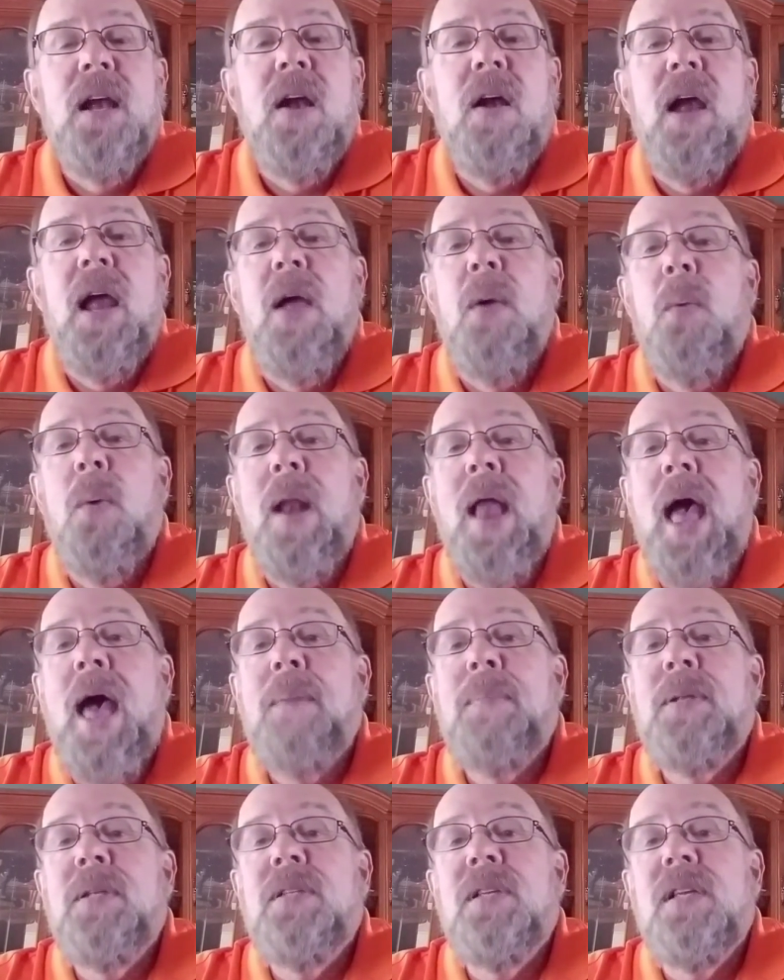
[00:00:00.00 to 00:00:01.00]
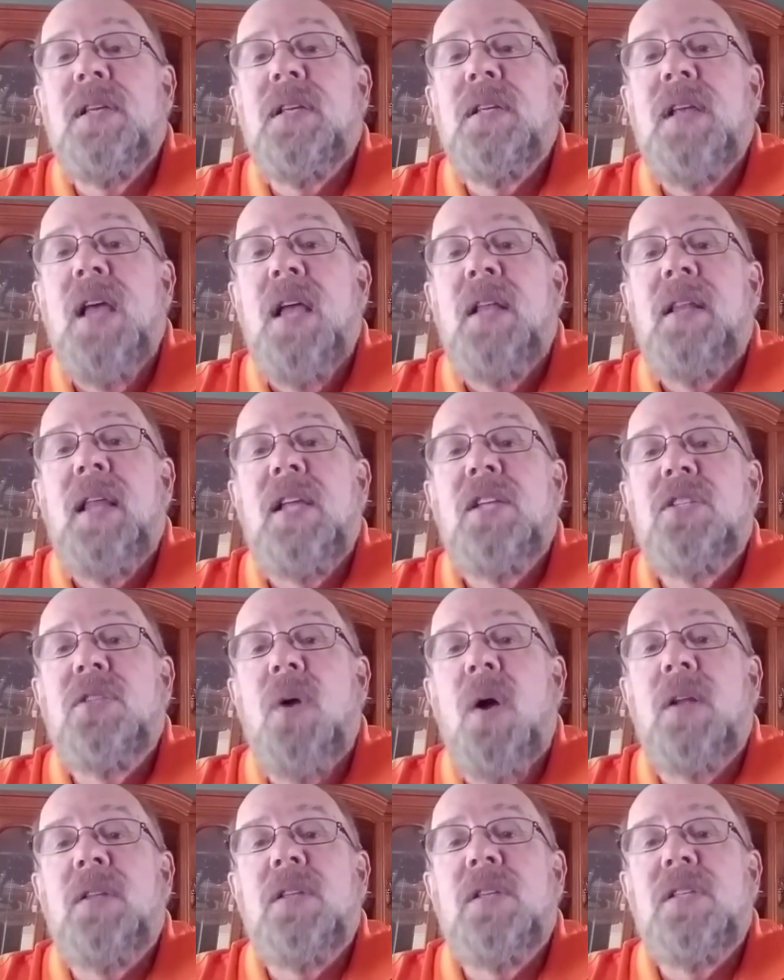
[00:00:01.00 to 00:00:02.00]
All right? And what happens is they
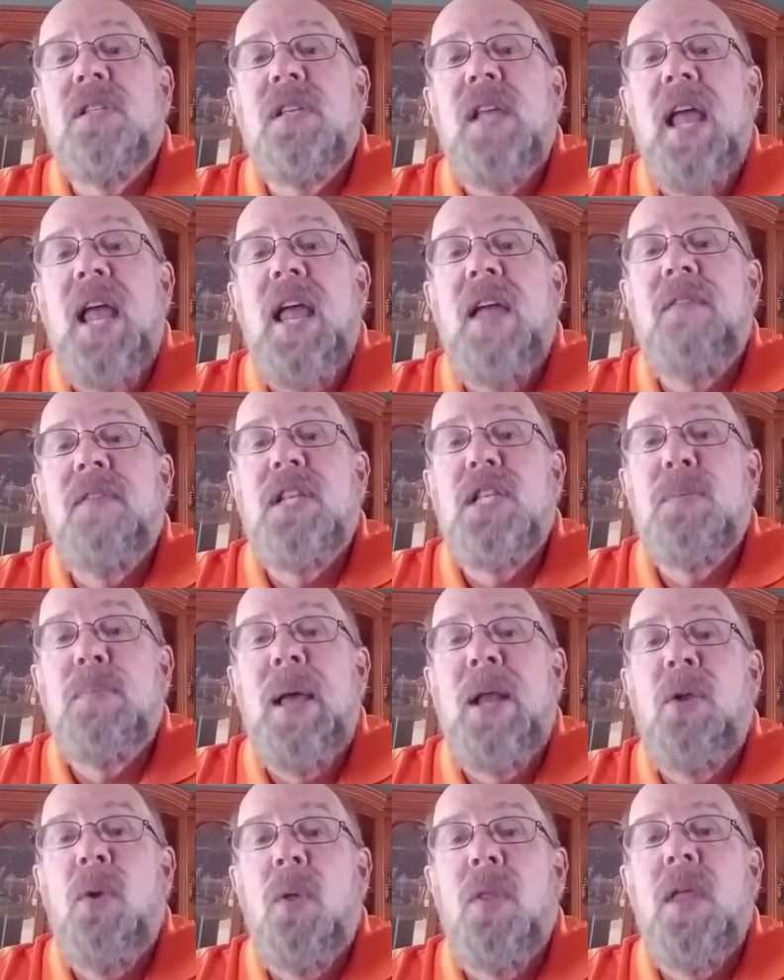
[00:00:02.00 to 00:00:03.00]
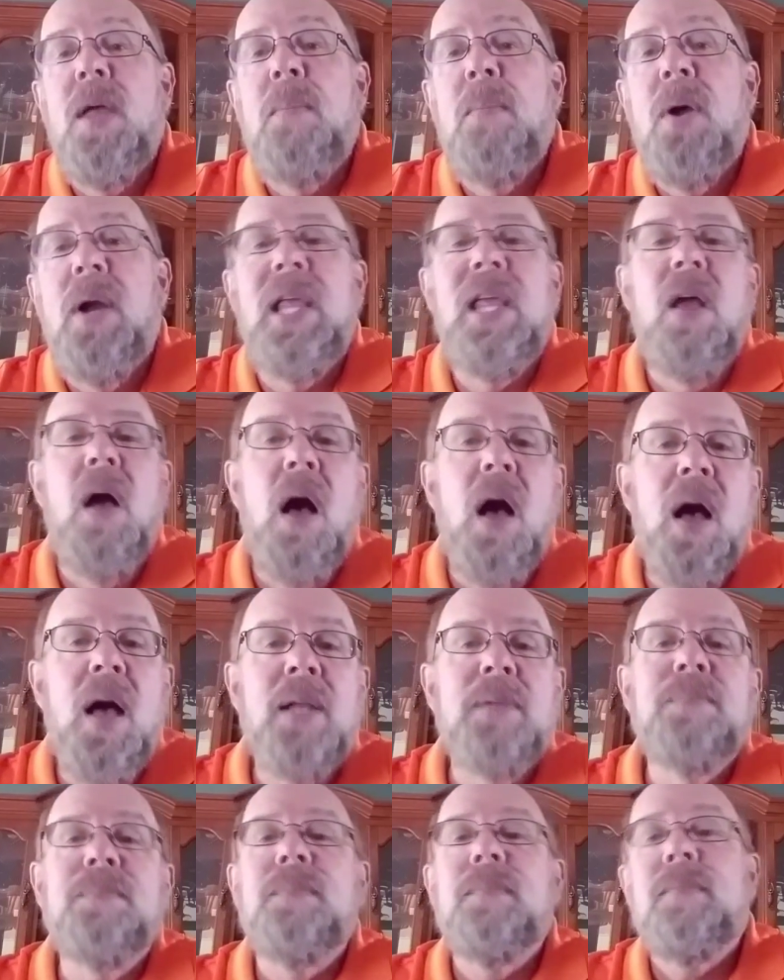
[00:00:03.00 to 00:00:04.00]
start to save and spend all their money
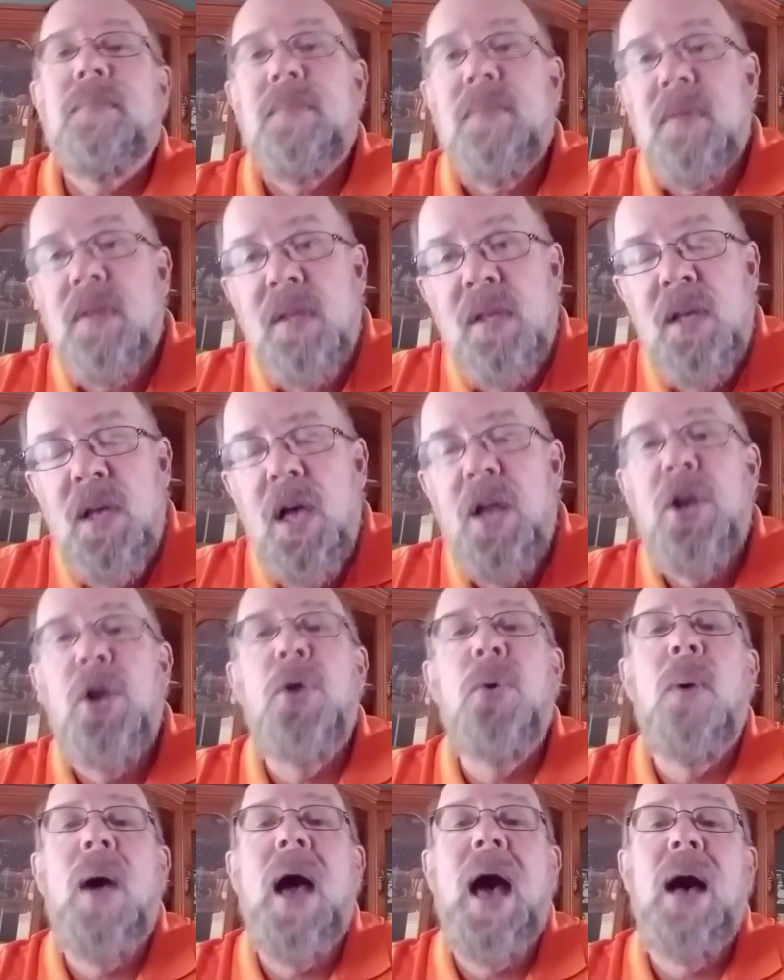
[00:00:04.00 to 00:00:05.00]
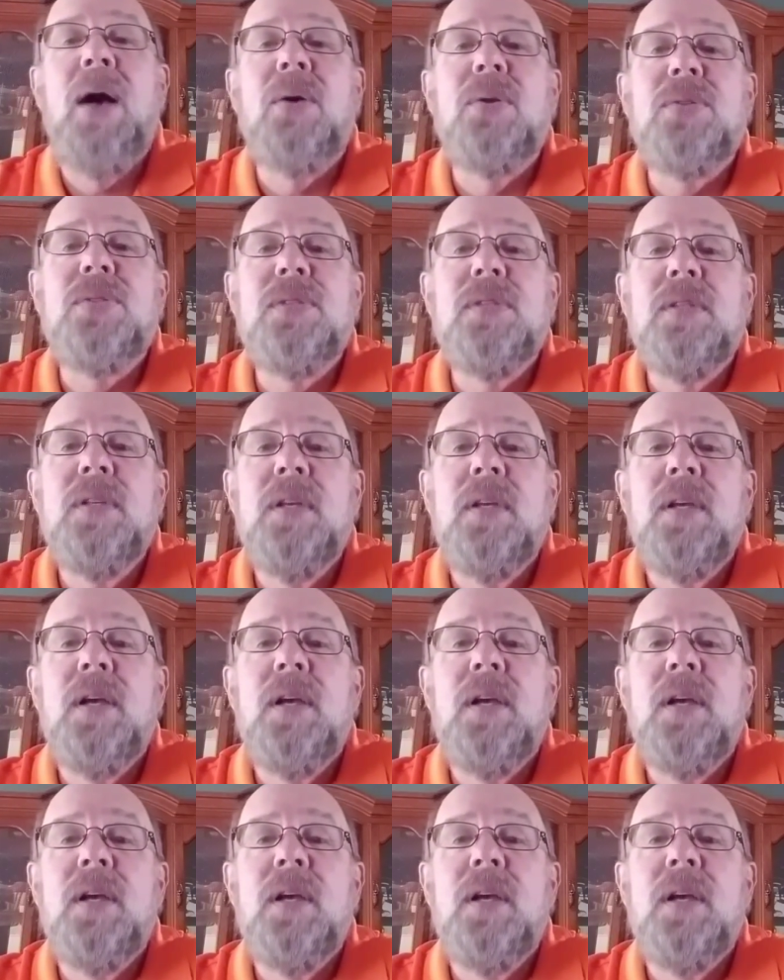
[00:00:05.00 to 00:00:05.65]
on a new house.